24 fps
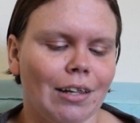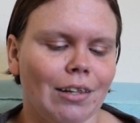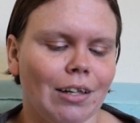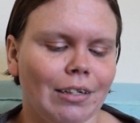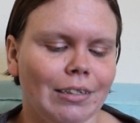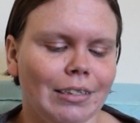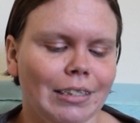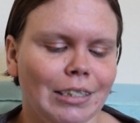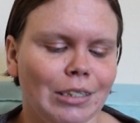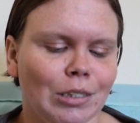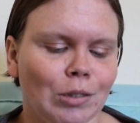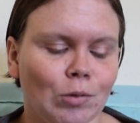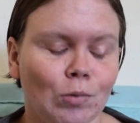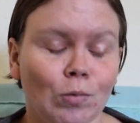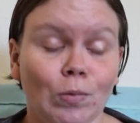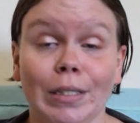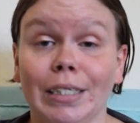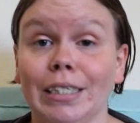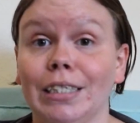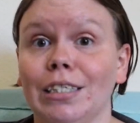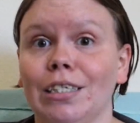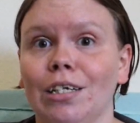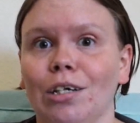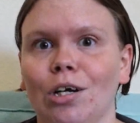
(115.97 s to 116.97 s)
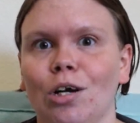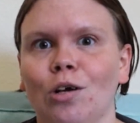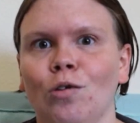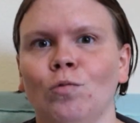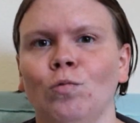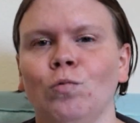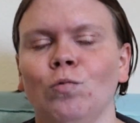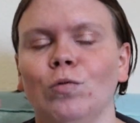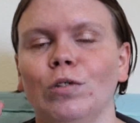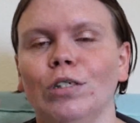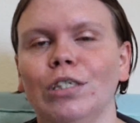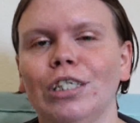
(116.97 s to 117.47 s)
thought these went
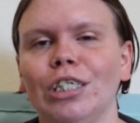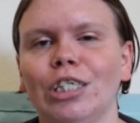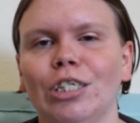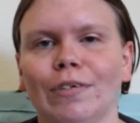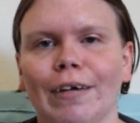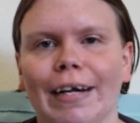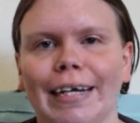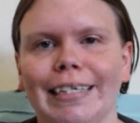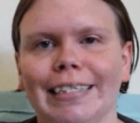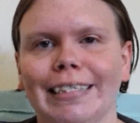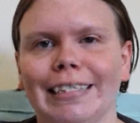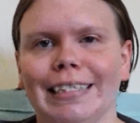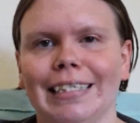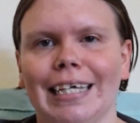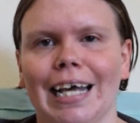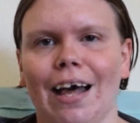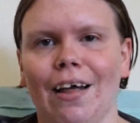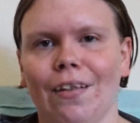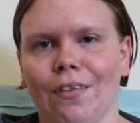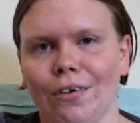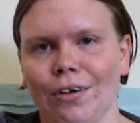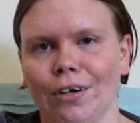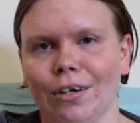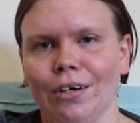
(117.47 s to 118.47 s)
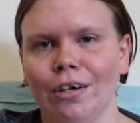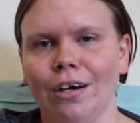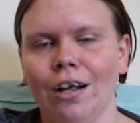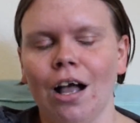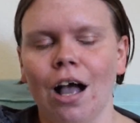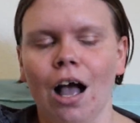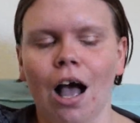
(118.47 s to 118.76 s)
really great together.